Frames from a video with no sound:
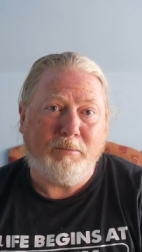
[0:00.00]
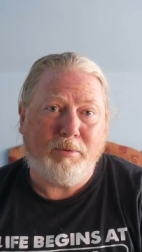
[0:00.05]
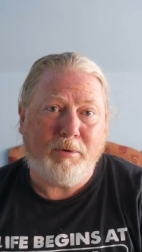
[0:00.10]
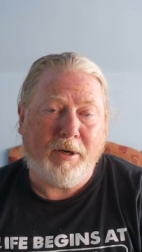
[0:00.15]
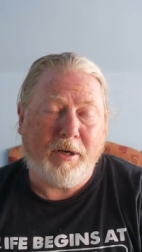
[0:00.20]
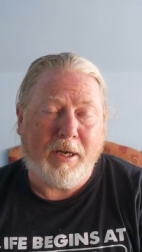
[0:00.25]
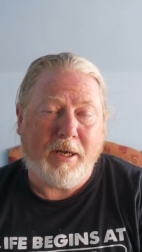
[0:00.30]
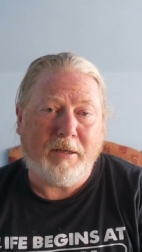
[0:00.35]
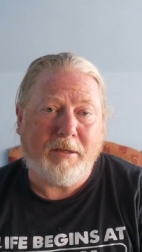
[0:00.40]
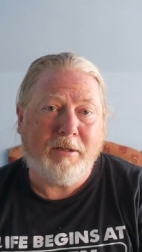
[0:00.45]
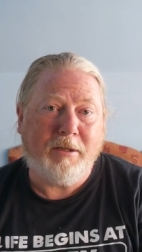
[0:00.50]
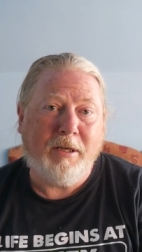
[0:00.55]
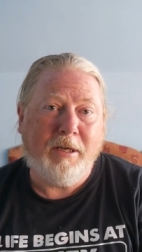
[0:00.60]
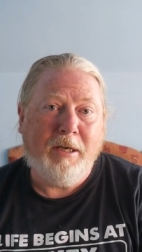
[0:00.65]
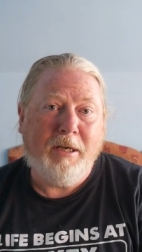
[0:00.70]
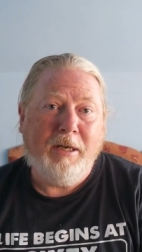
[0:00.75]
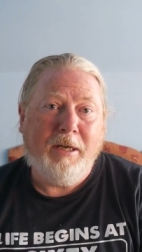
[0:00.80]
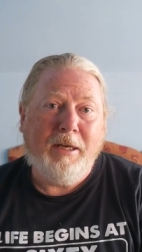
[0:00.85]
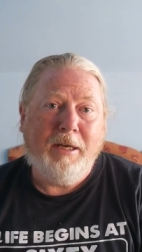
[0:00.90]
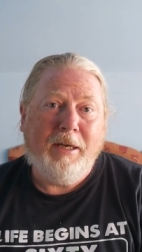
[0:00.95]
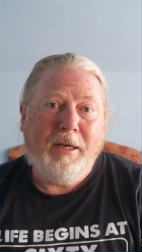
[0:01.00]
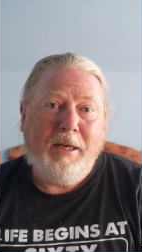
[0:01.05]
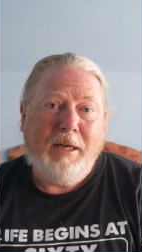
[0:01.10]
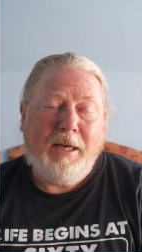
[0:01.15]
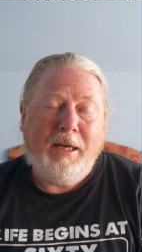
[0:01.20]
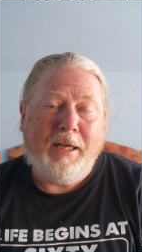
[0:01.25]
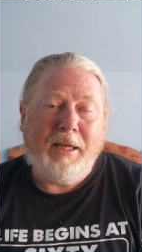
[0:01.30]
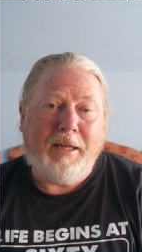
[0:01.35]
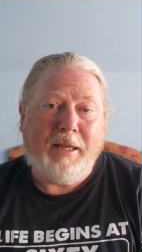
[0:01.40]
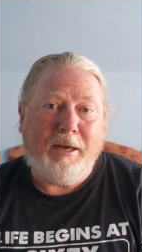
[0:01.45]
product.
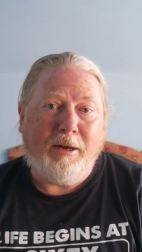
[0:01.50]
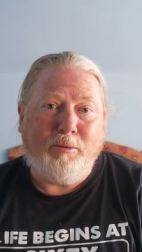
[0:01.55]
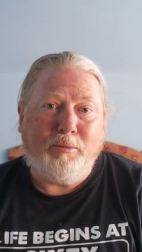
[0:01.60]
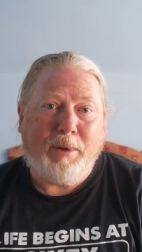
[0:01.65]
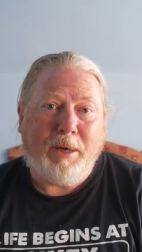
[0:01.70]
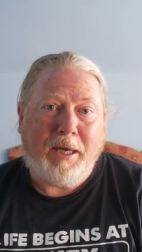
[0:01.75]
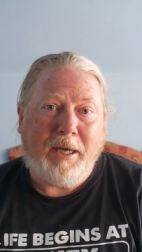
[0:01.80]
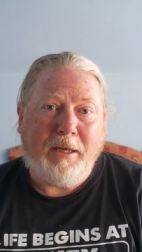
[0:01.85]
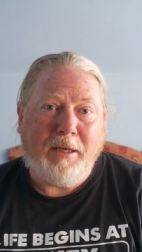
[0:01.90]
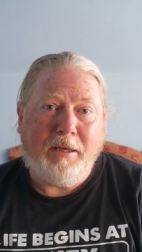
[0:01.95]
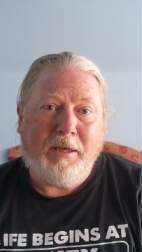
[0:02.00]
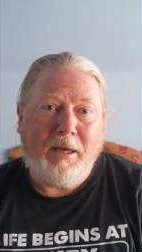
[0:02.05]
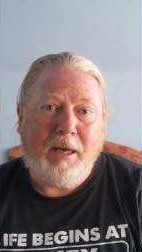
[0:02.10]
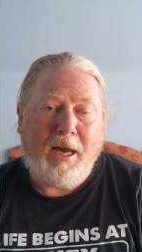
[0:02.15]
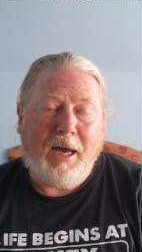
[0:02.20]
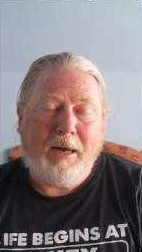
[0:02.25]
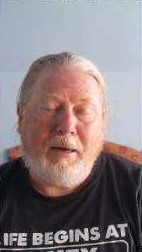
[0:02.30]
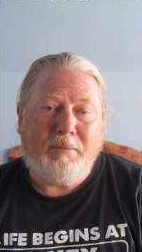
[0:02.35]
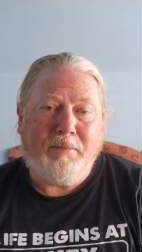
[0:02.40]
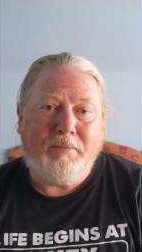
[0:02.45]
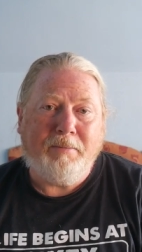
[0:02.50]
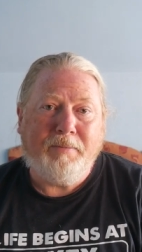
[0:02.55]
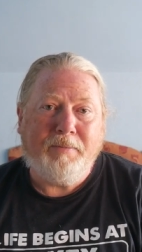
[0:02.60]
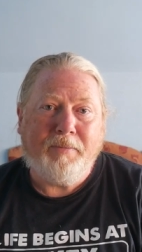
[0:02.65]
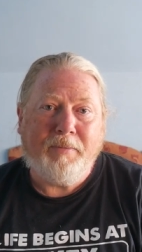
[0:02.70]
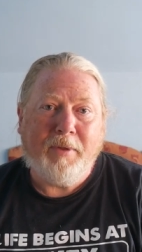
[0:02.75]
There'll be um,